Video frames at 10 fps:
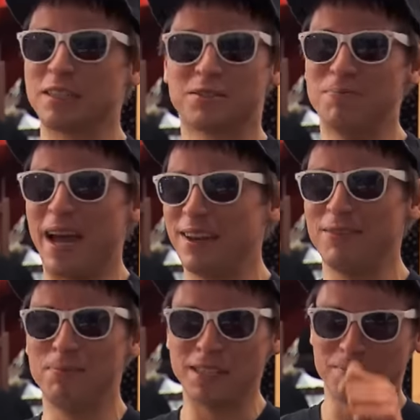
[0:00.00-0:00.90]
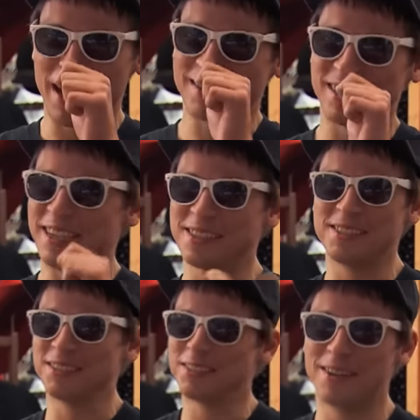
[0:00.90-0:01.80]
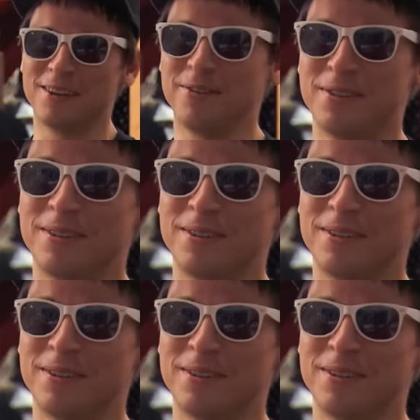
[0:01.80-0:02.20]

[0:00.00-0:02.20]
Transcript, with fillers: like mismatch laces and stuff. You're